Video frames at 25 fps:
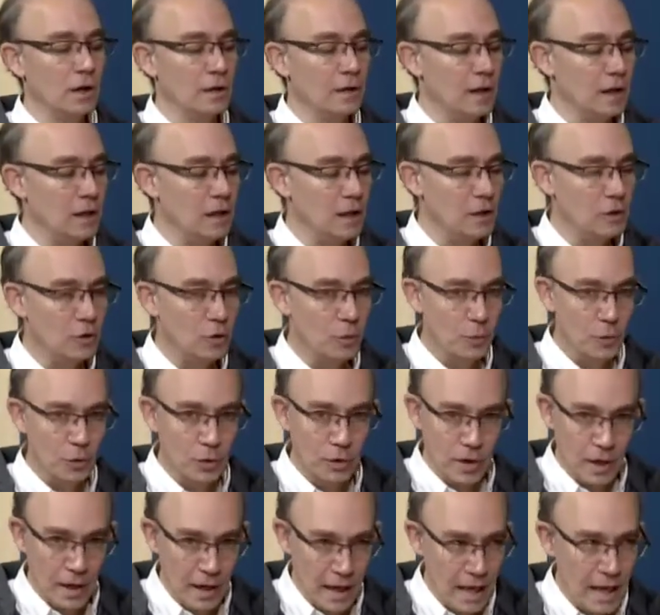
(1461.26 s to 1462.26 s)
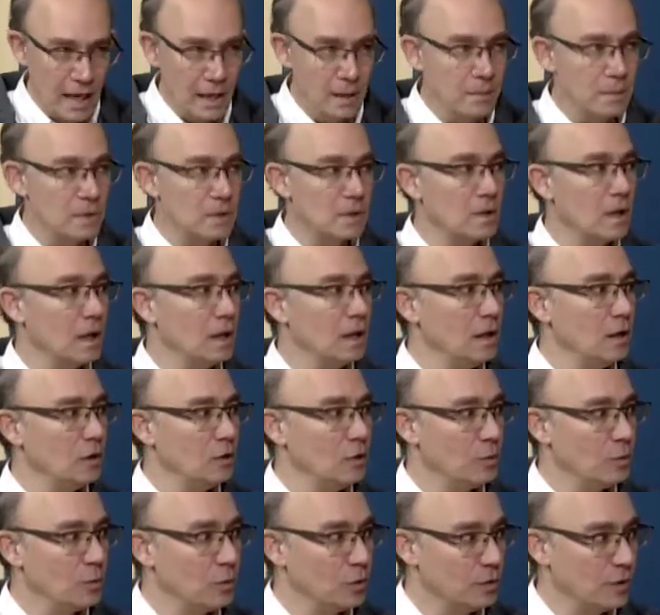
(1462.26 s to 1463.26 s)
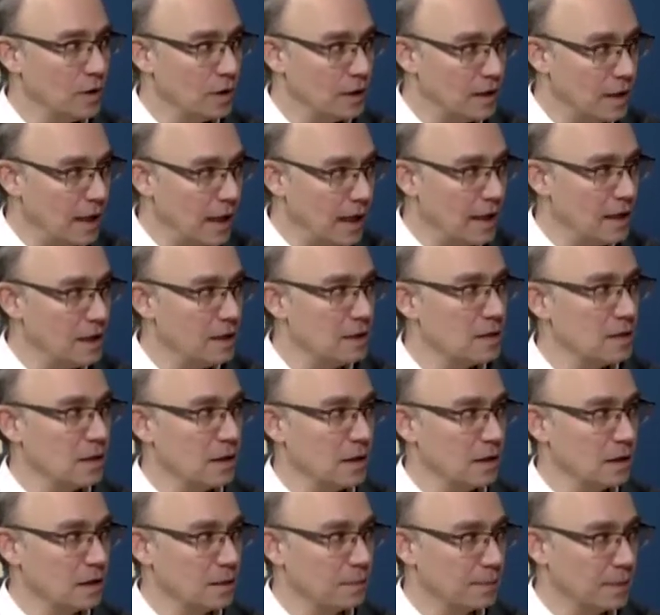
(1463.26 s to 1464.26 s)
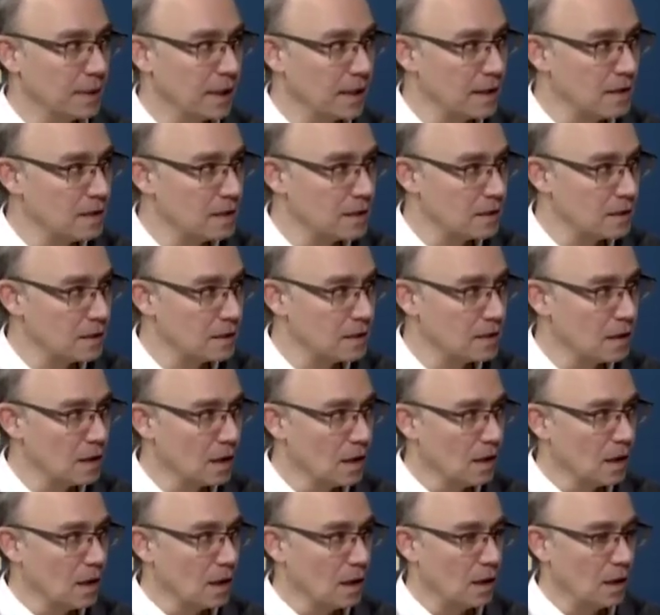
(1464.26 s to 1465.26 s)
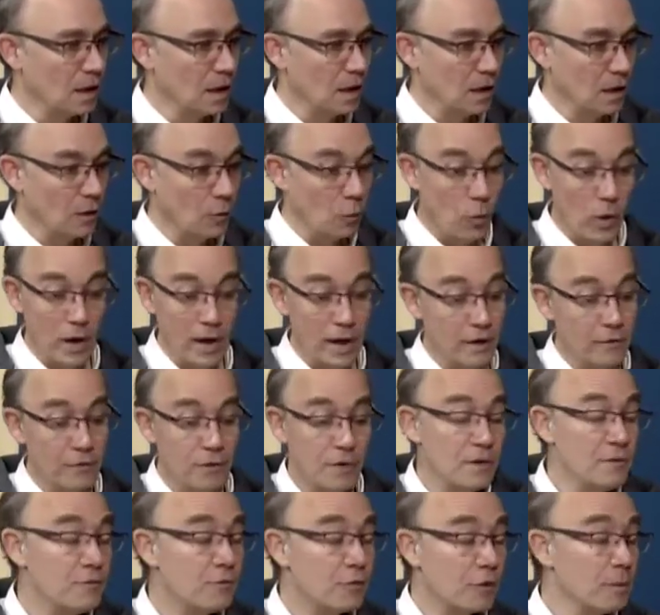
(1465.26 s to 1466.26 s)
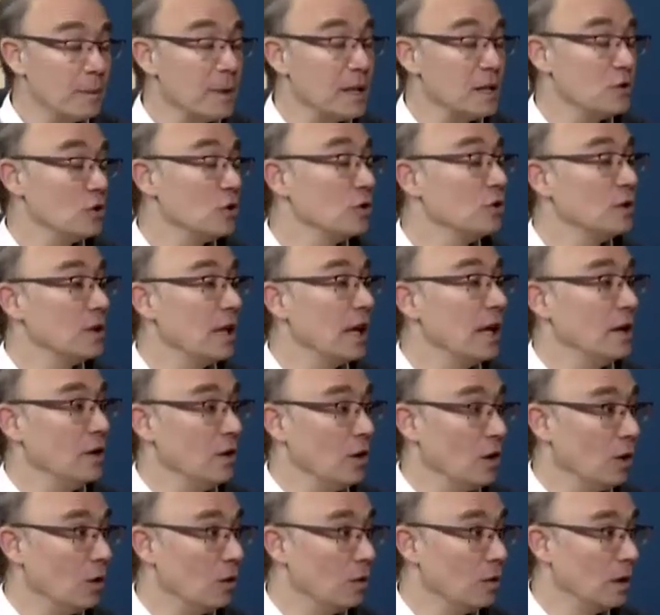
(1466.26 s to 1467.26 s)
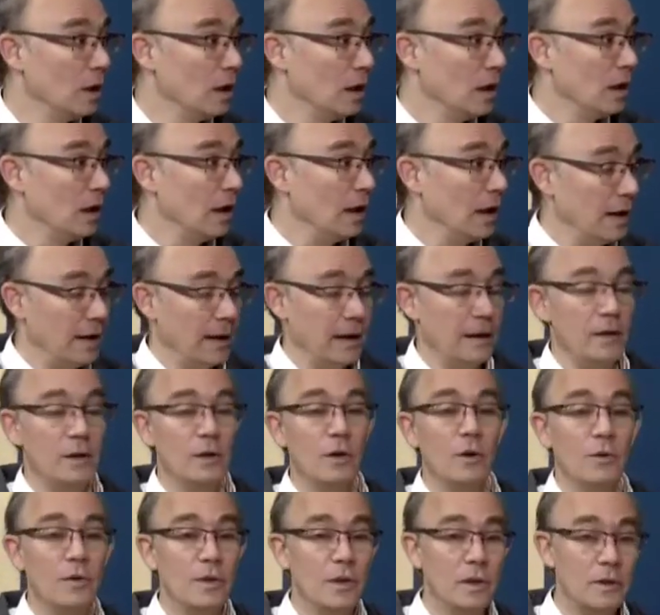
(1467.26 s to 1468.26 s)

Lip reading: They need to put the names, they need to put the dates and the places, whatever information they know. And I know